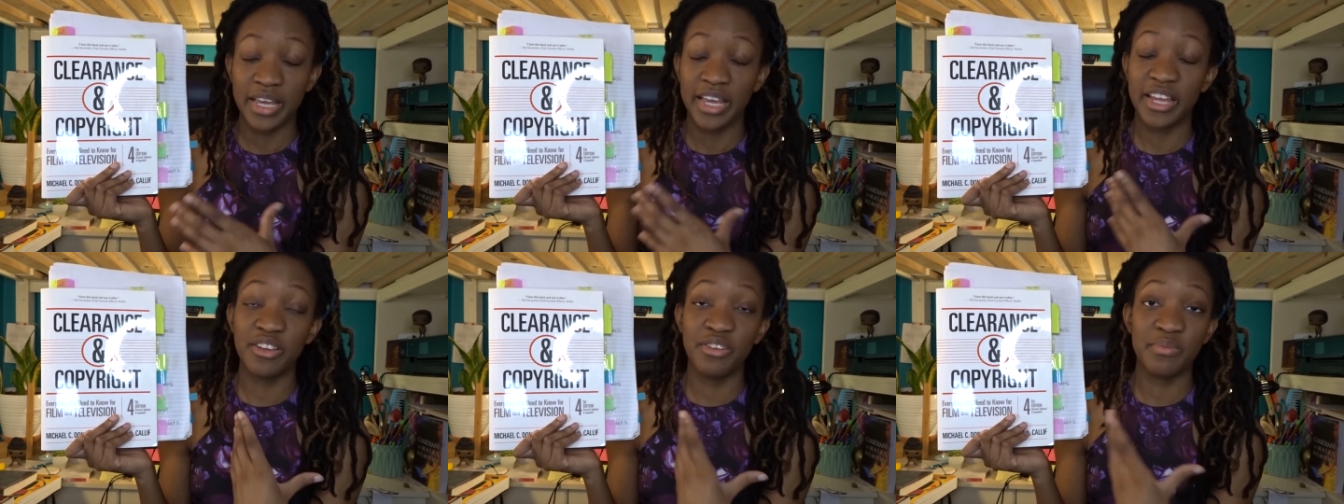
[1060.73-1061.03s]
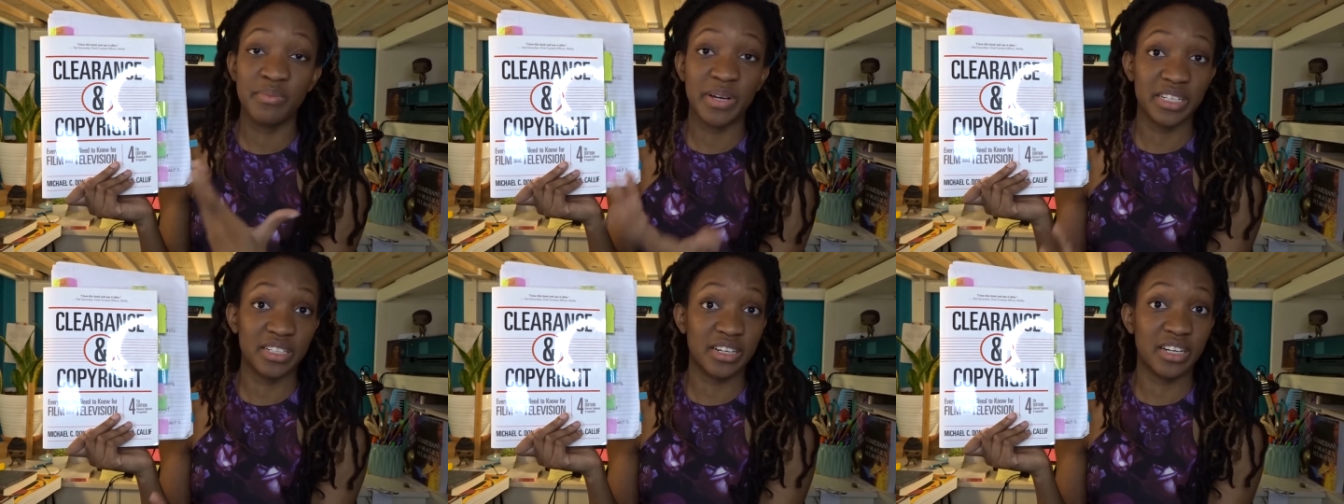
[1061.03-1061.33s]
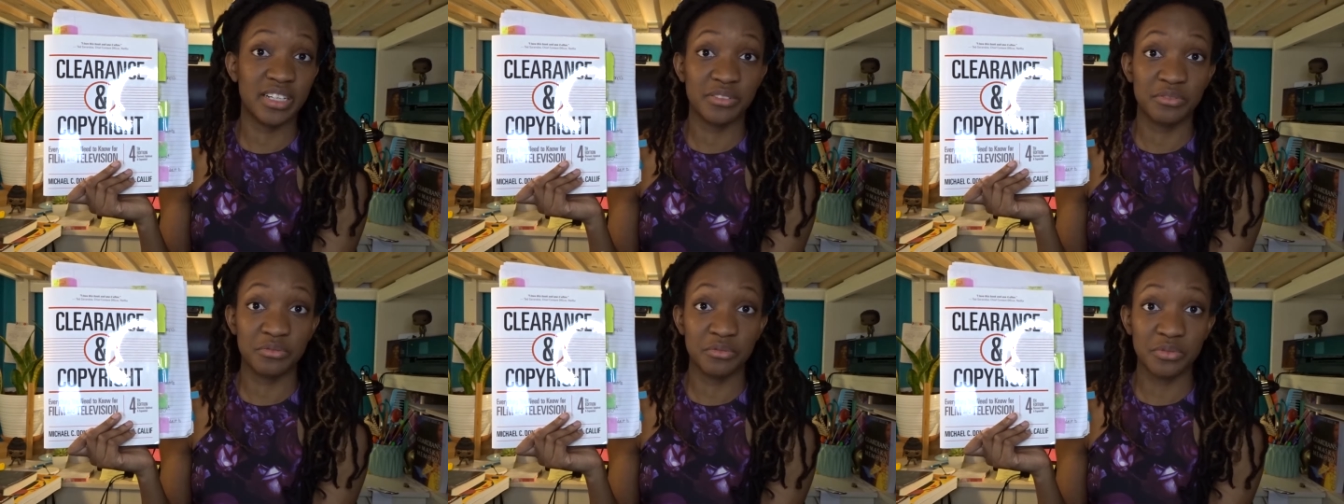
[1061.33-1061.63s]
And you might
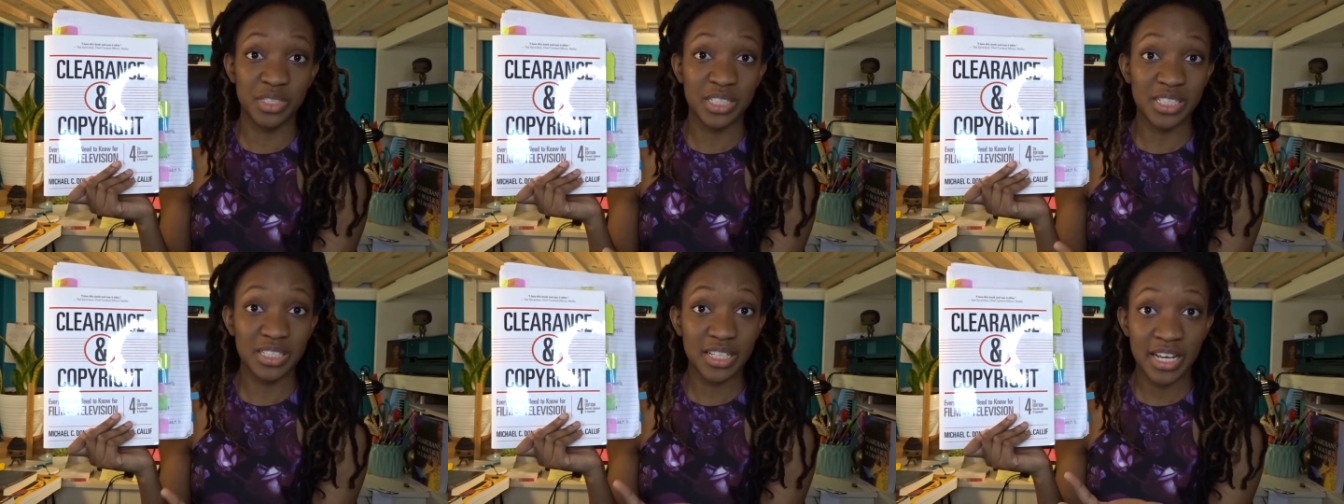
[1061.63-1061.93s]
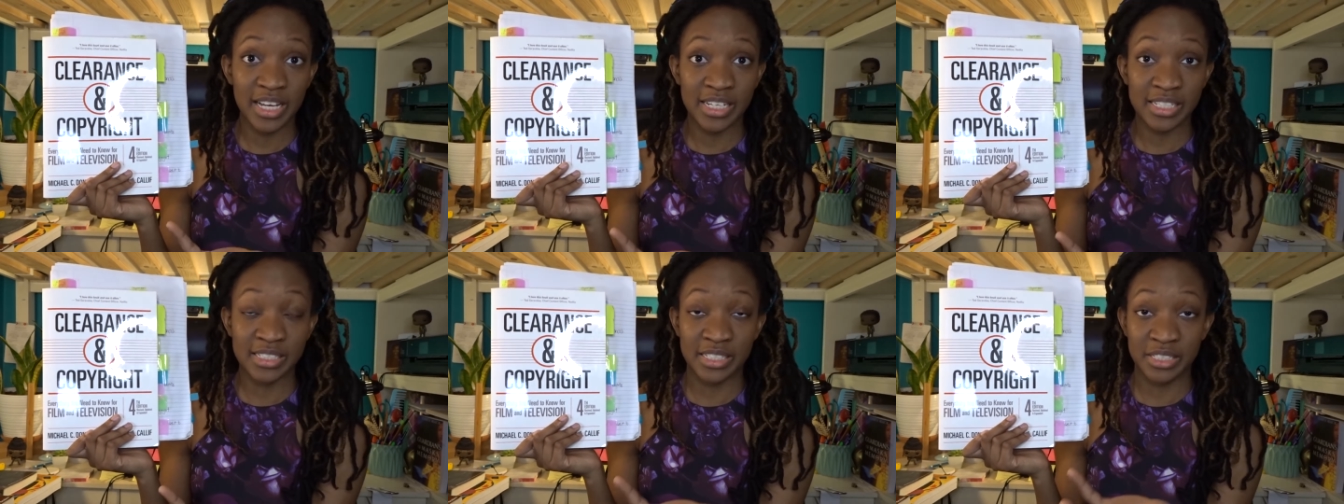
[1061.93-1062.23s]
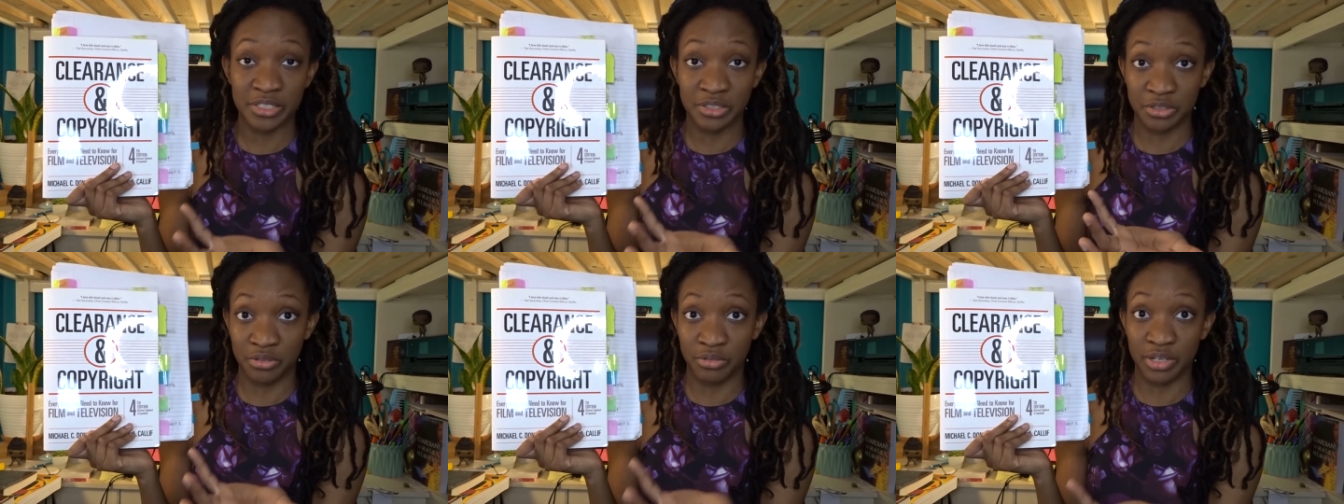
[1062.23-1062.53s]
not even realize
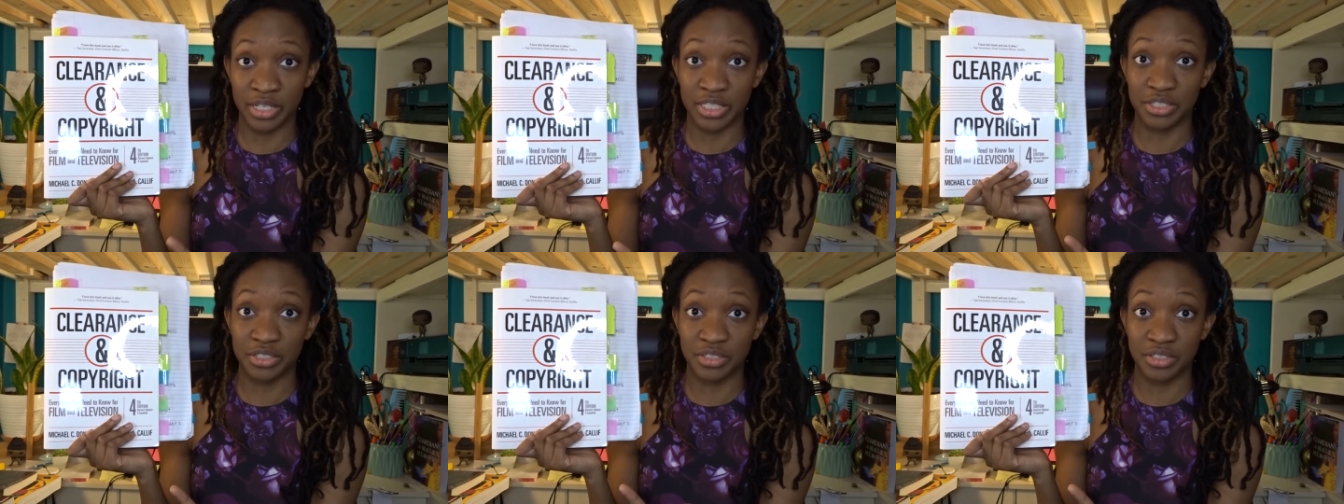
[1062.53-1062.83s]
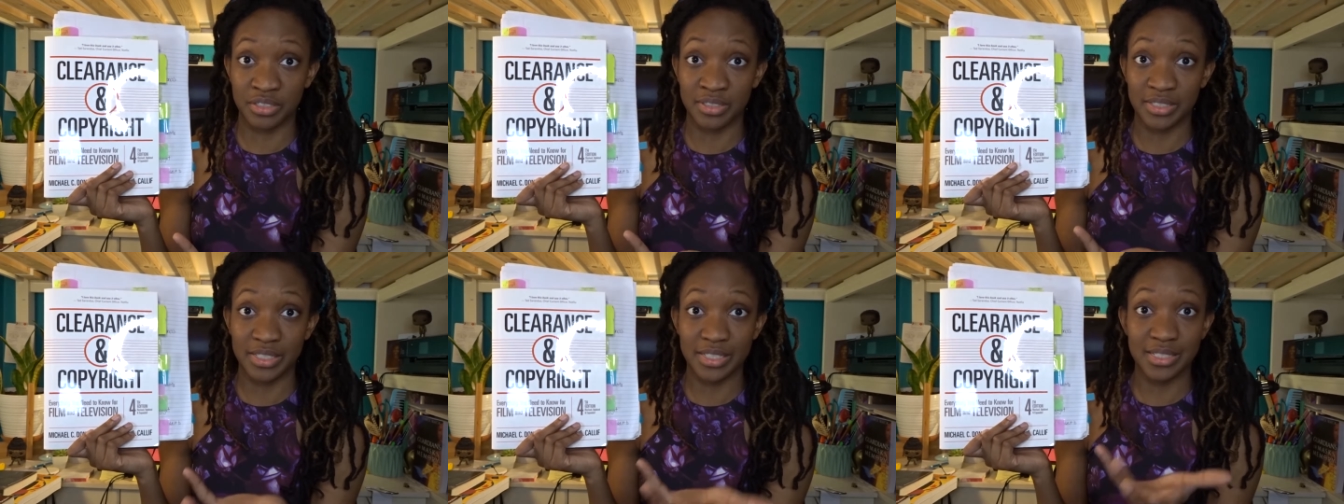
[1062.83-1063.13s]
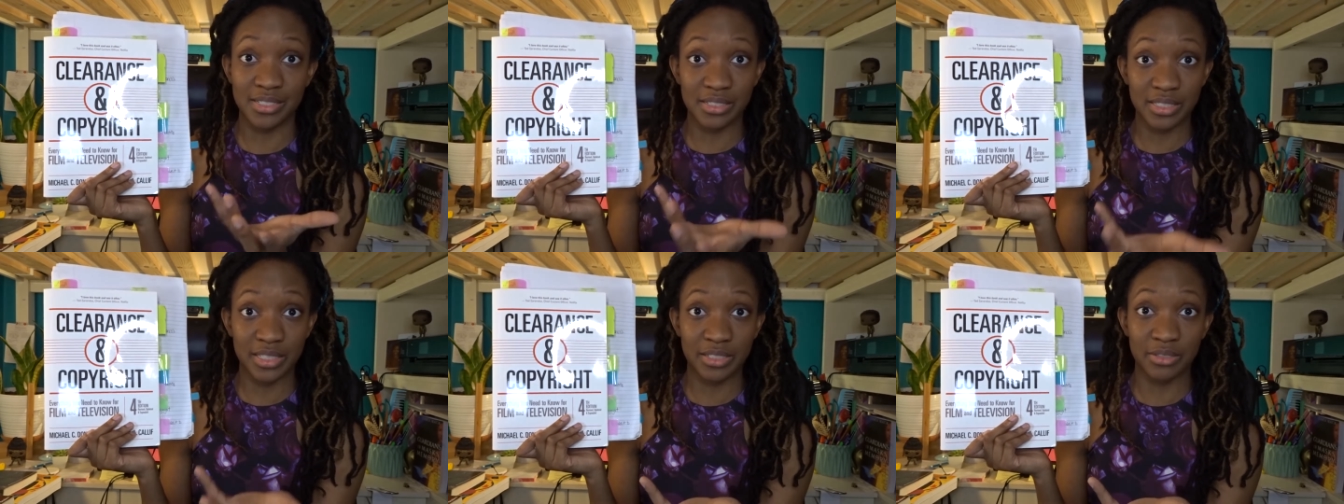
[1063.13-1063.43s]
that your question
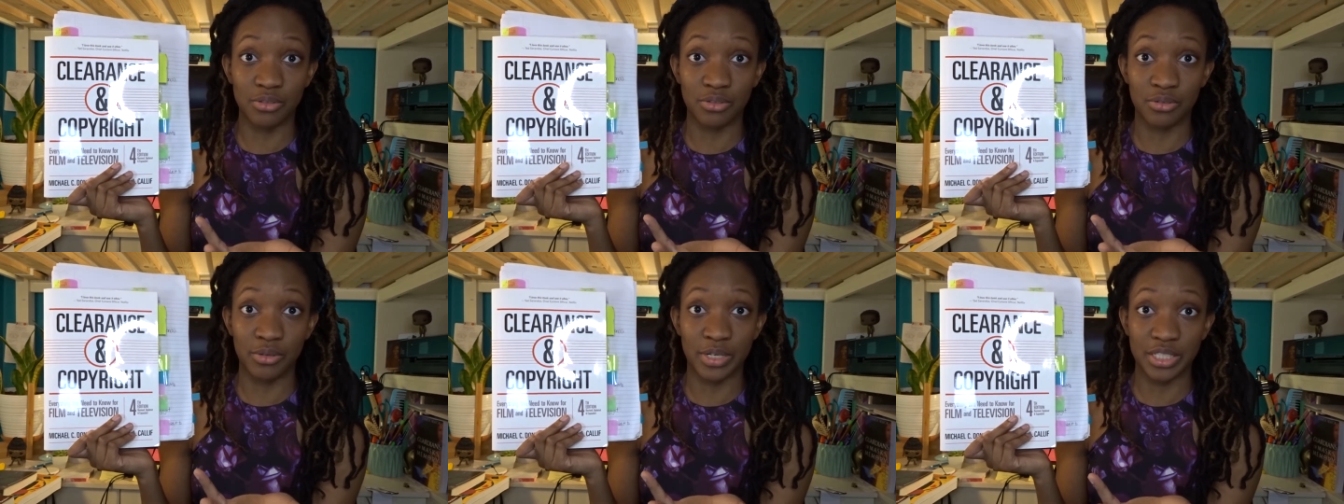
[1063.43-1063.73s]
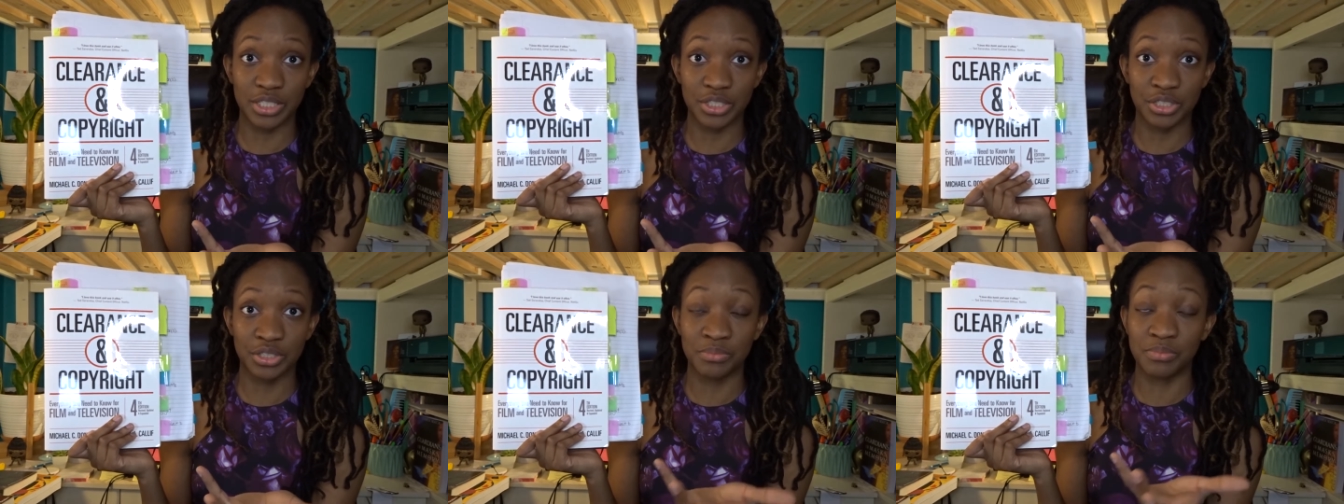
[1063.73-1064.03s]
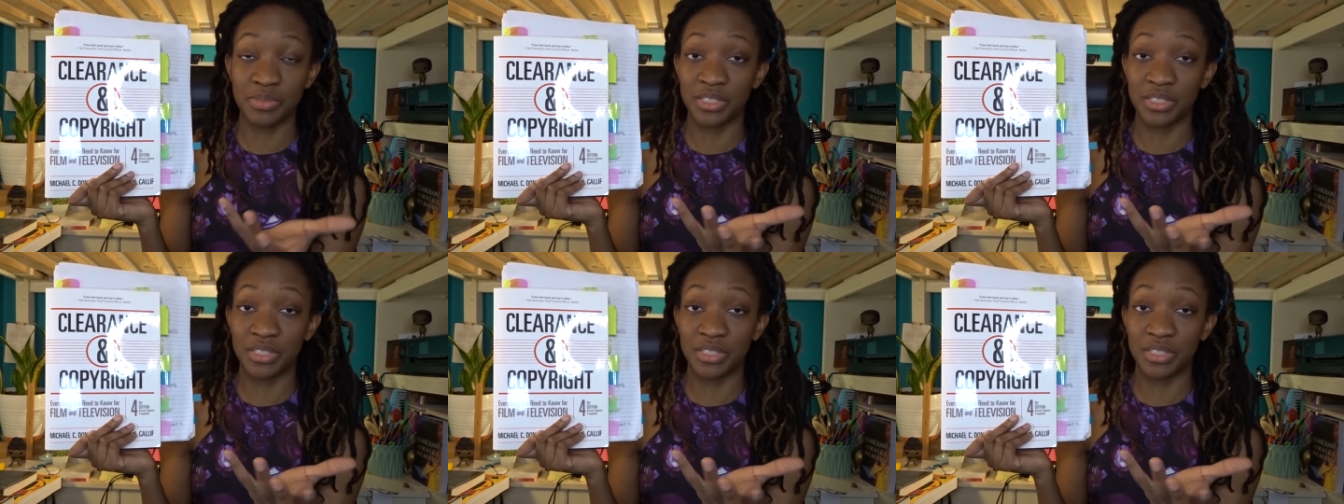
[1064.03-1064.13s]
is a legal question,